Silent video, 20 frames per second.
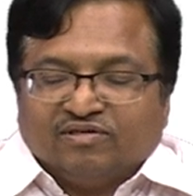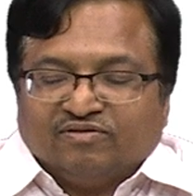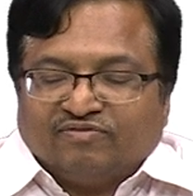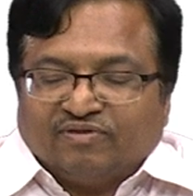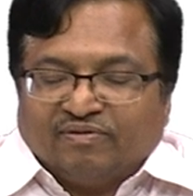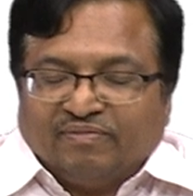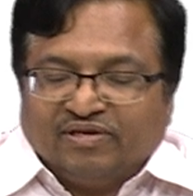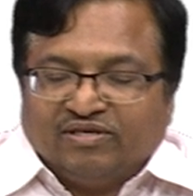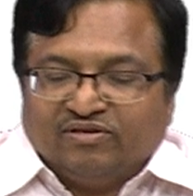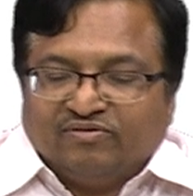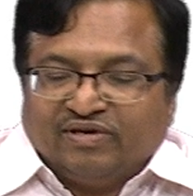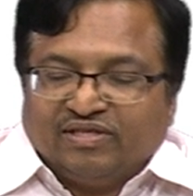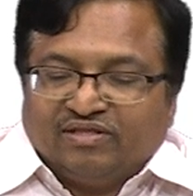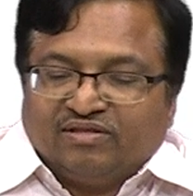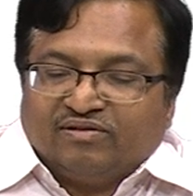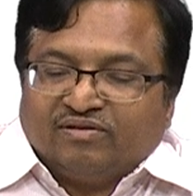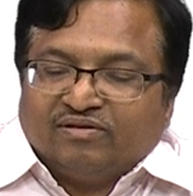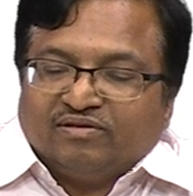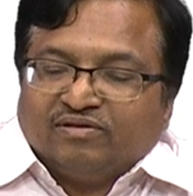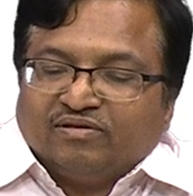From a
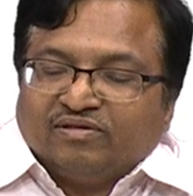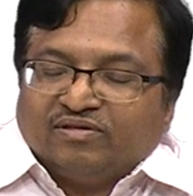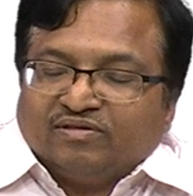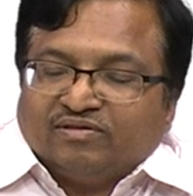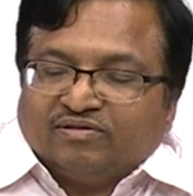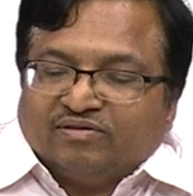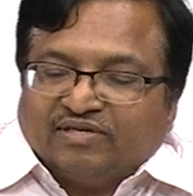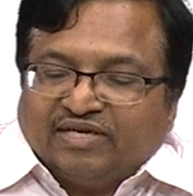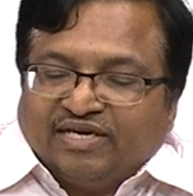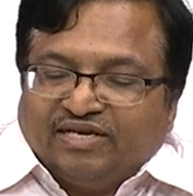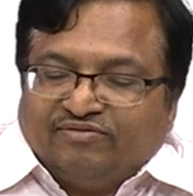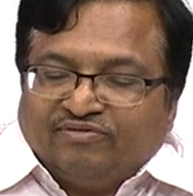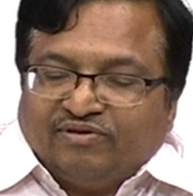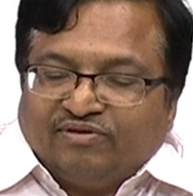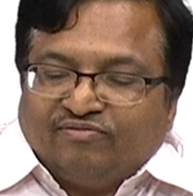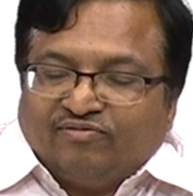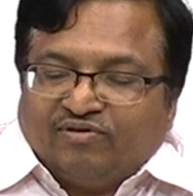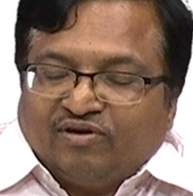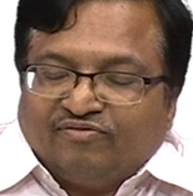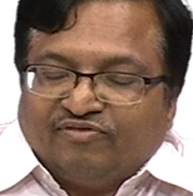given light
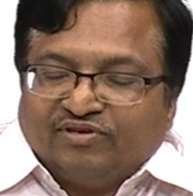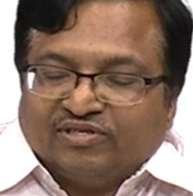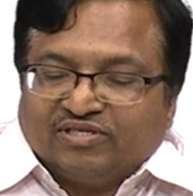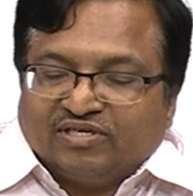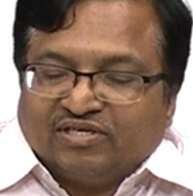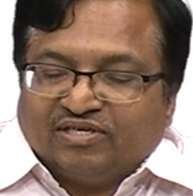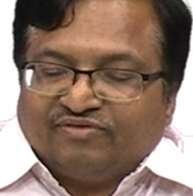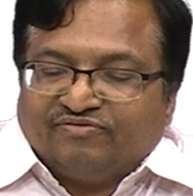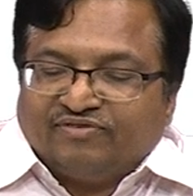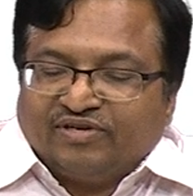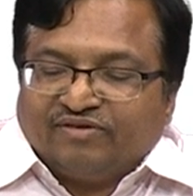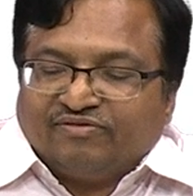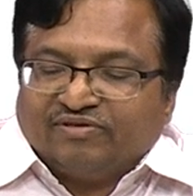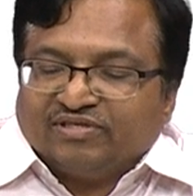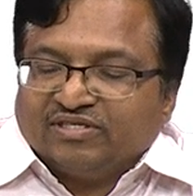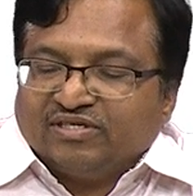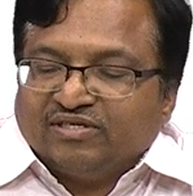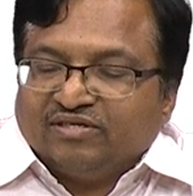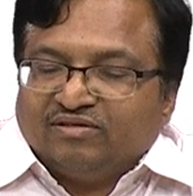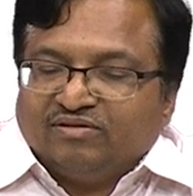wave of a certain
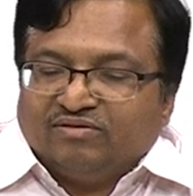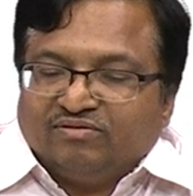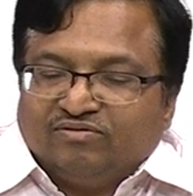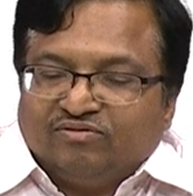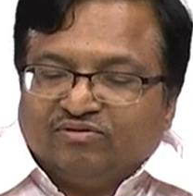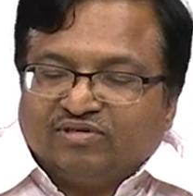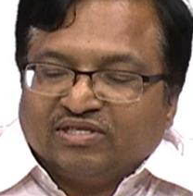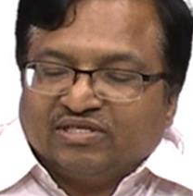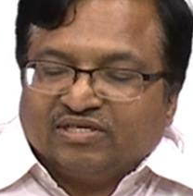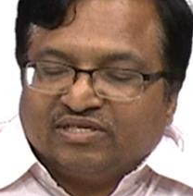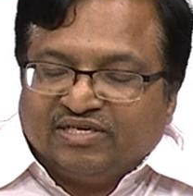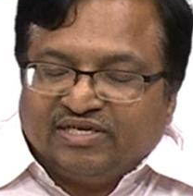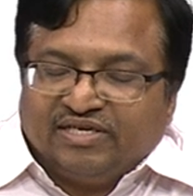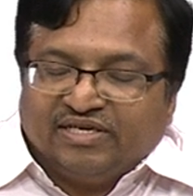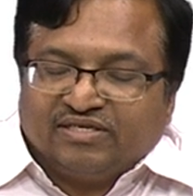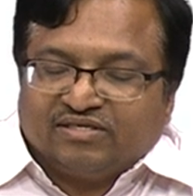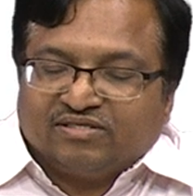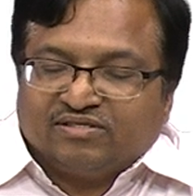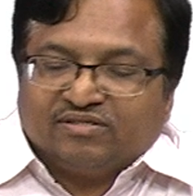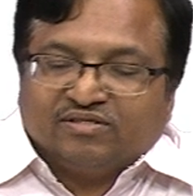frequency, you can
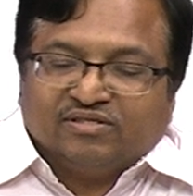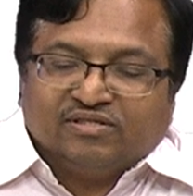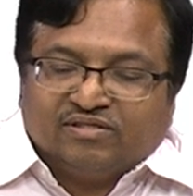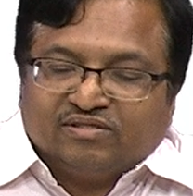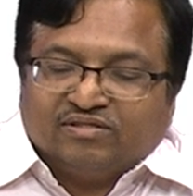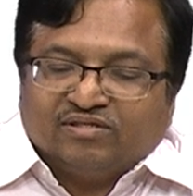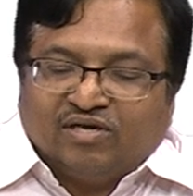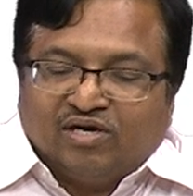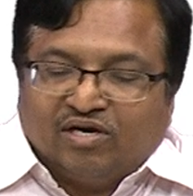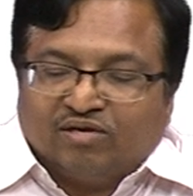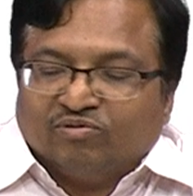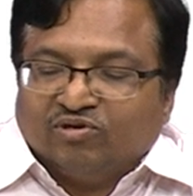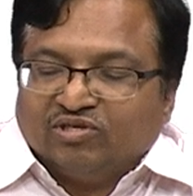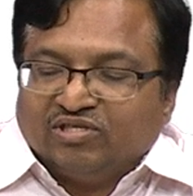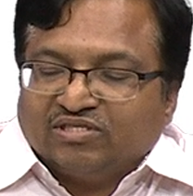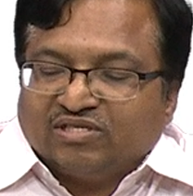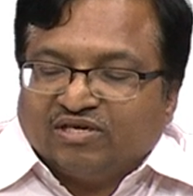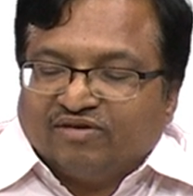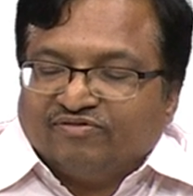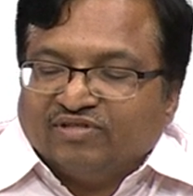create
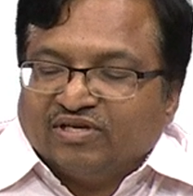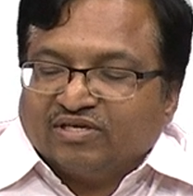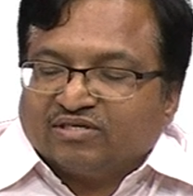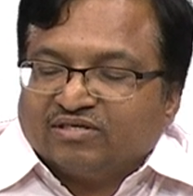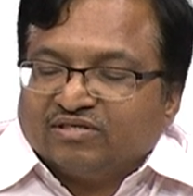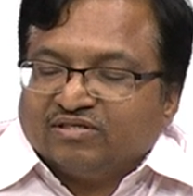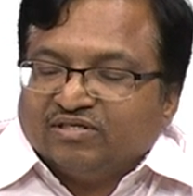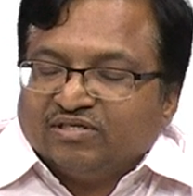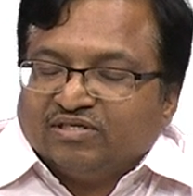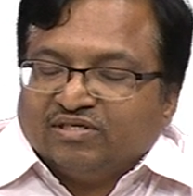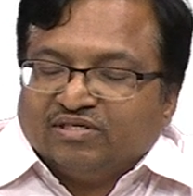harmonics of that,